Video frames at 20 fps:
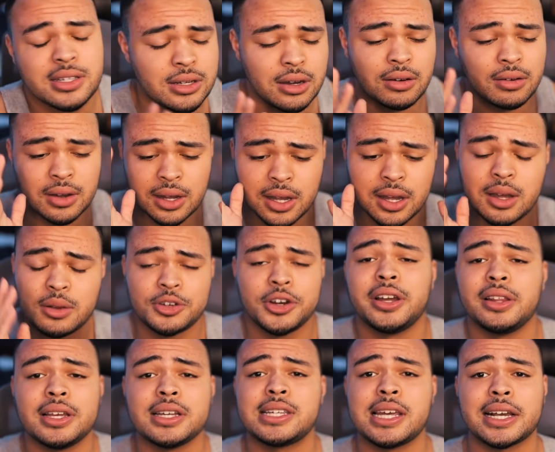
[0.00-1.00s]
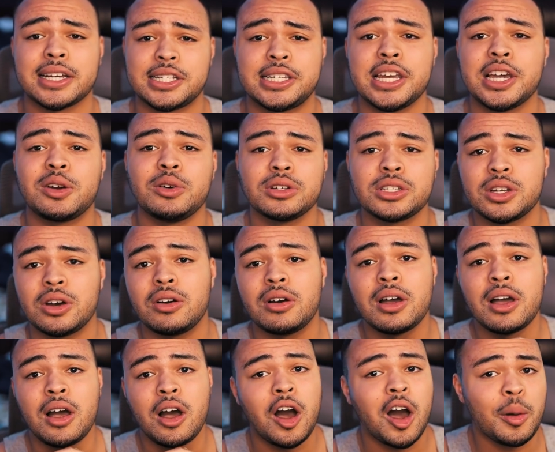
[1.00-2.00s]
So treating this like a sequel. So
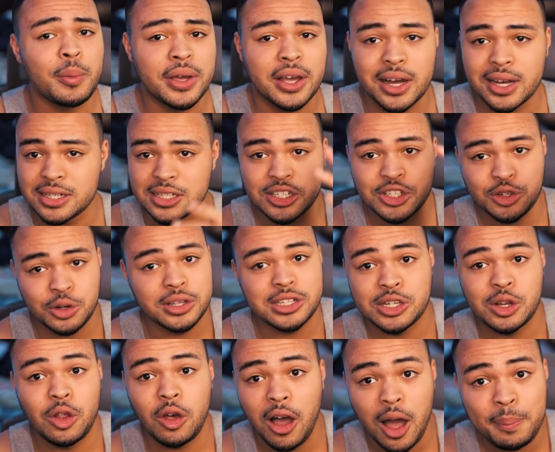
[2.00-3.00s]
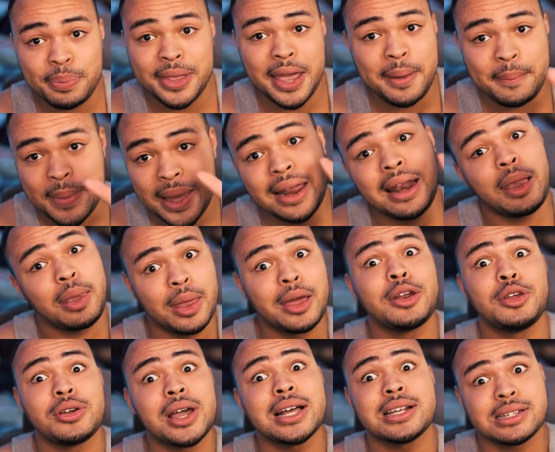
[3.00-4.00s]
hope you guys enjoy this little update, man. I'm
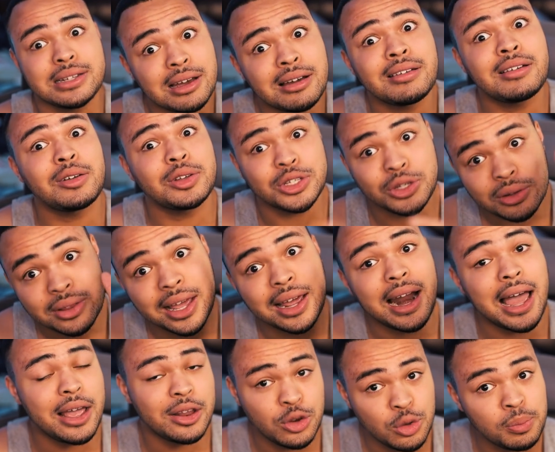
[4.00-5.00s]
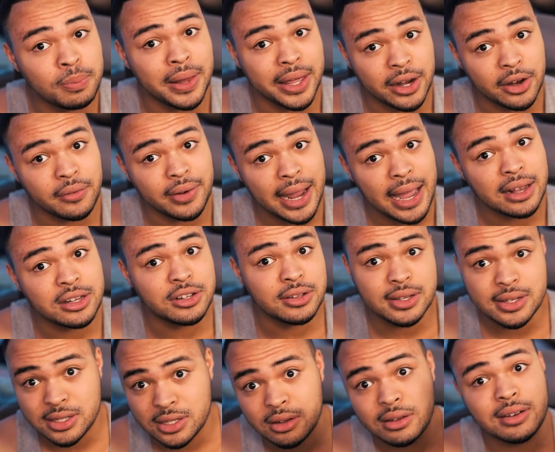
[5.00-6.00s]
letting you guys know also that I do plan to react to
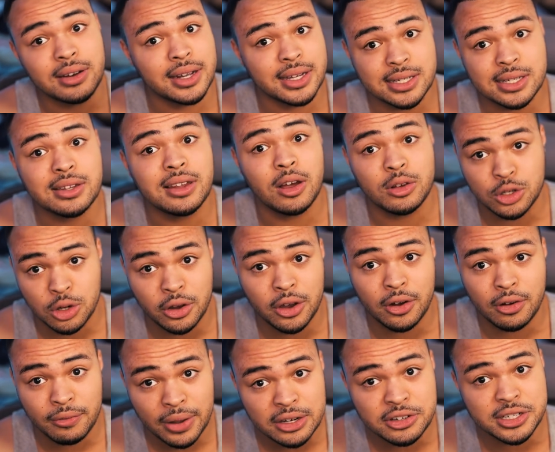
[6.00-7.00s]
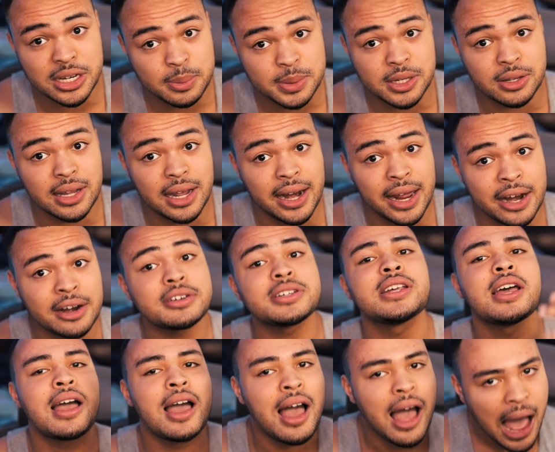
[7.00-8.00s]
this. So the next Tokyo Revengers episode that
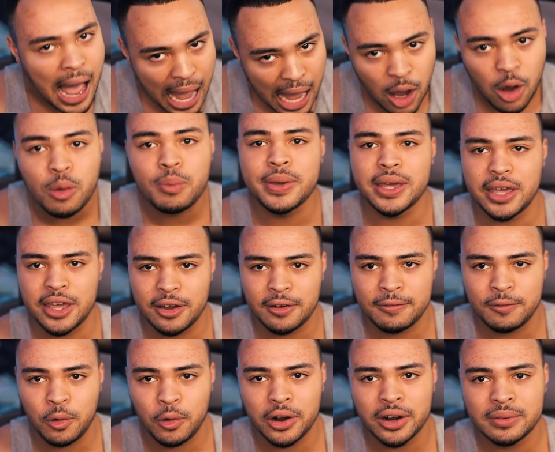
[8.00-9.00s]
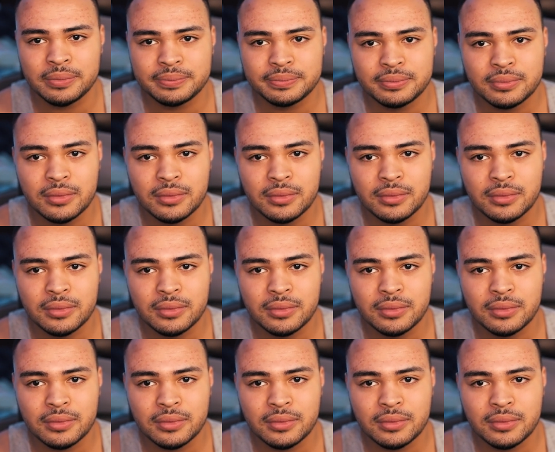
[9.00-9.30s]
airs, I will be here for it.